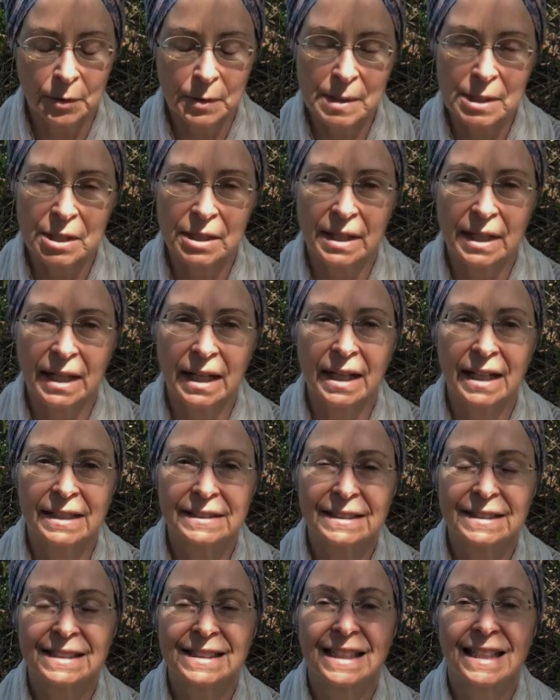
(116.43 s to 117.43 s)
to the
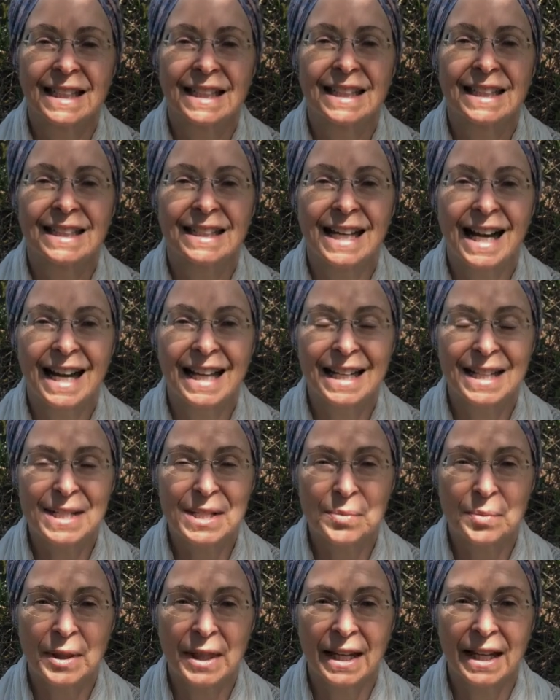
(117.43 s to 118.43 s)
guidance
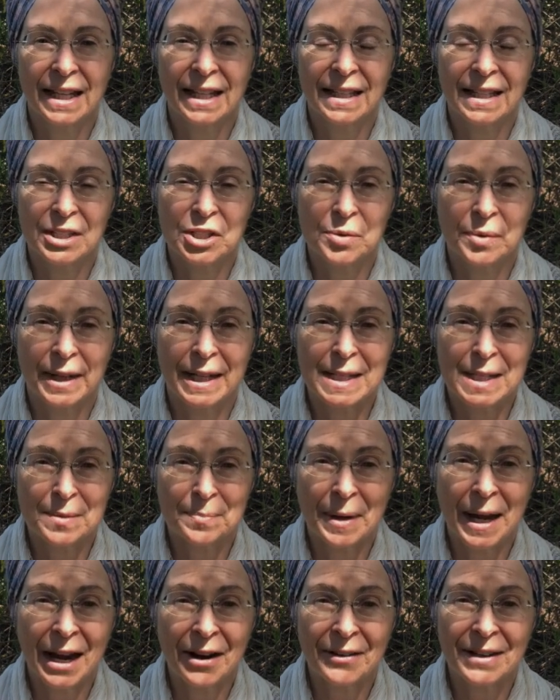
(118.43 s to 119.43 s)
within, the
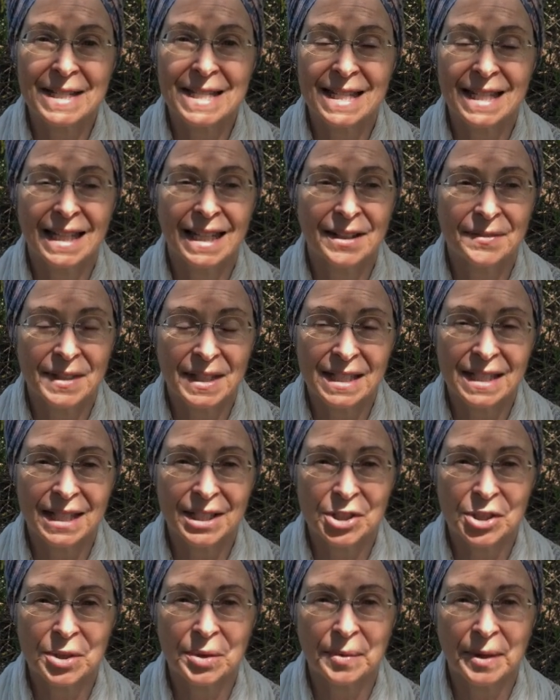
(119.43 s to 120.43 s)
transparency of the
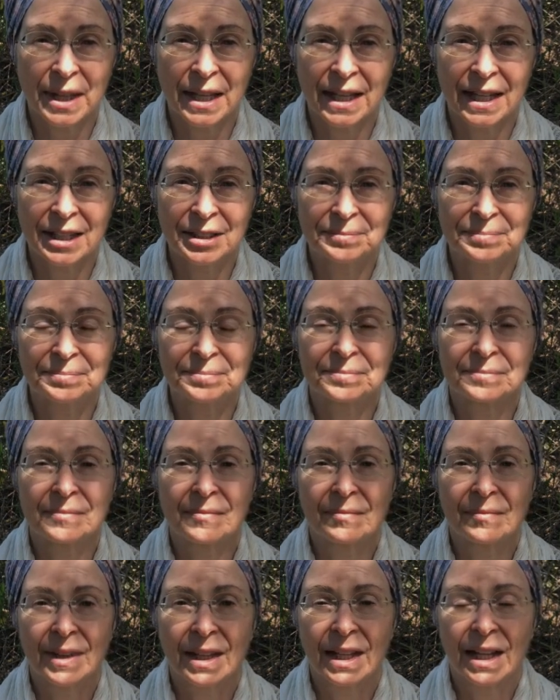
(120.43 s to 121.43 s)
teacher within,
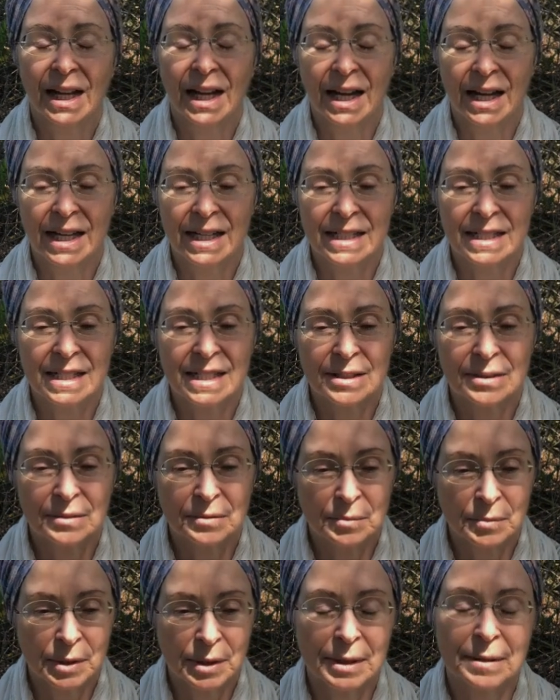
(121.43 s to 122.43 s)
and
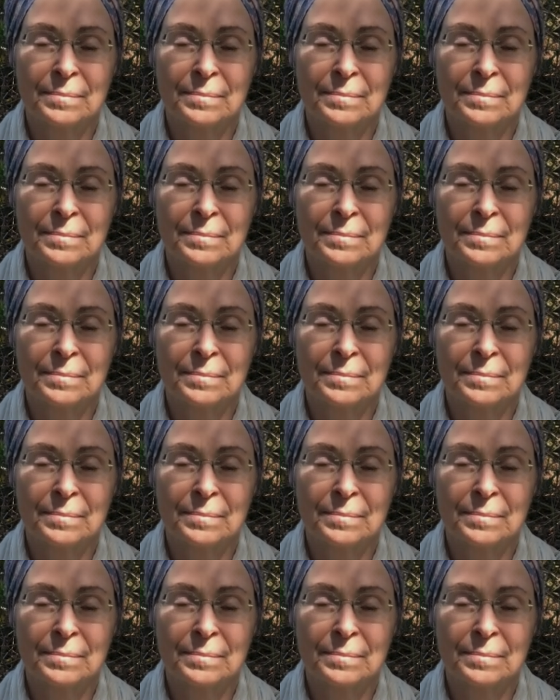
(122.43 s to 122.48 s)
we